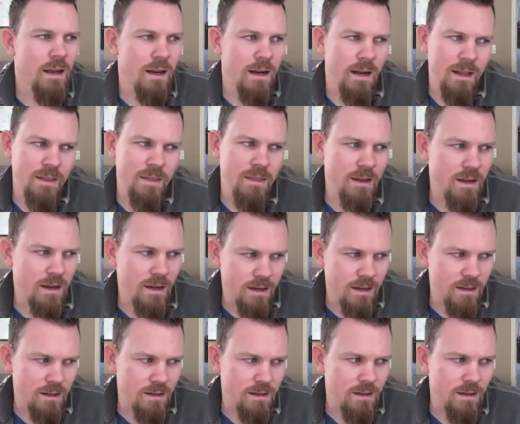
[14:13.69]
And I think
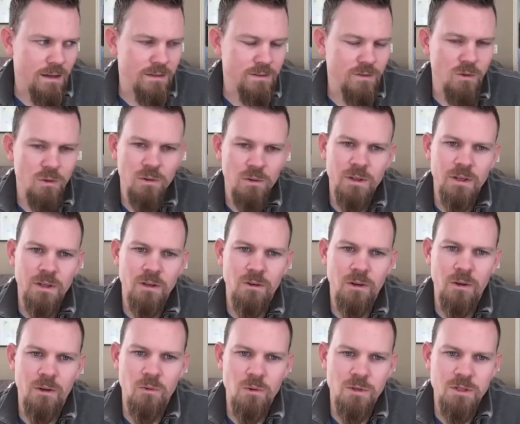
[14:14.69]
I totally
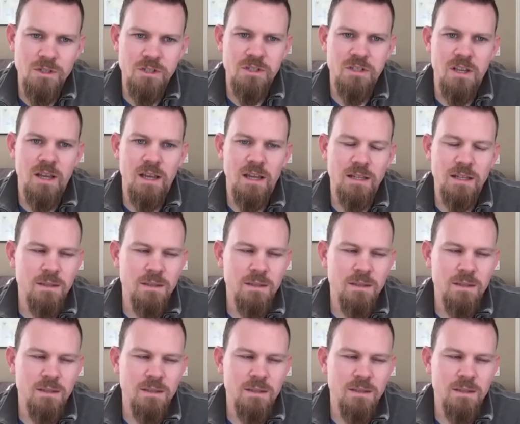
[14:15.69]
agree with what you're saying.